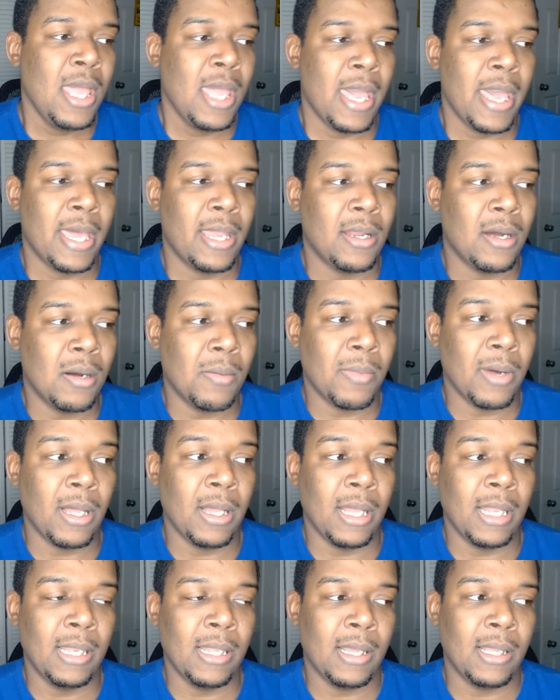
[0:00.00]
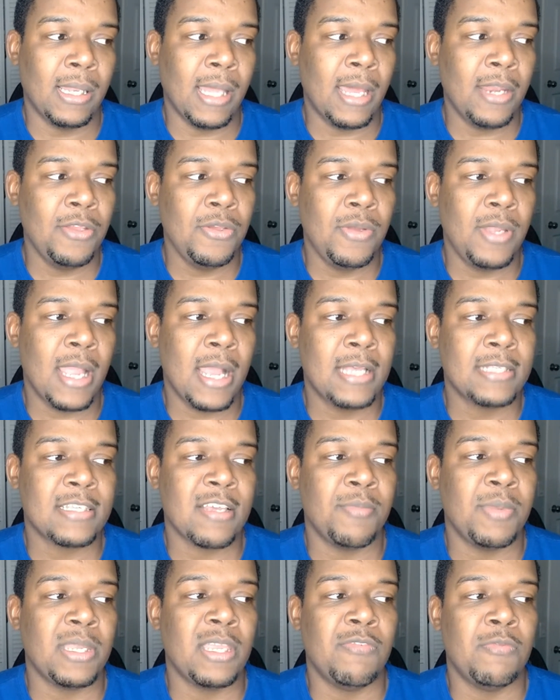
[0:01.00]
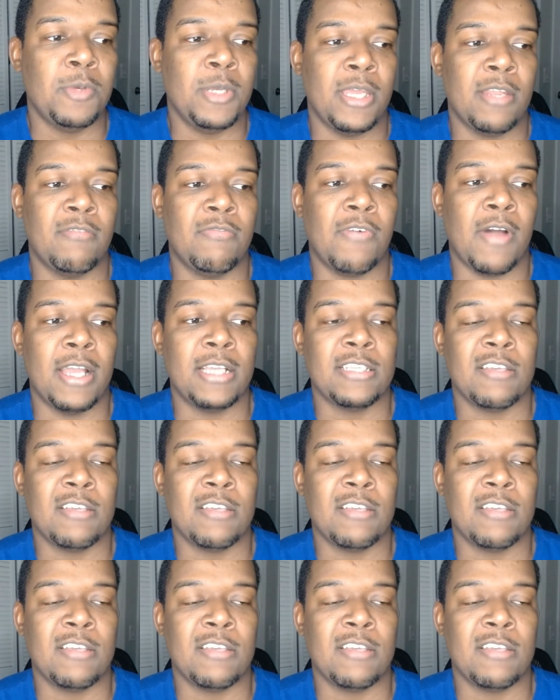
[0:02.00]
And a lot of you guys have been giving me advice,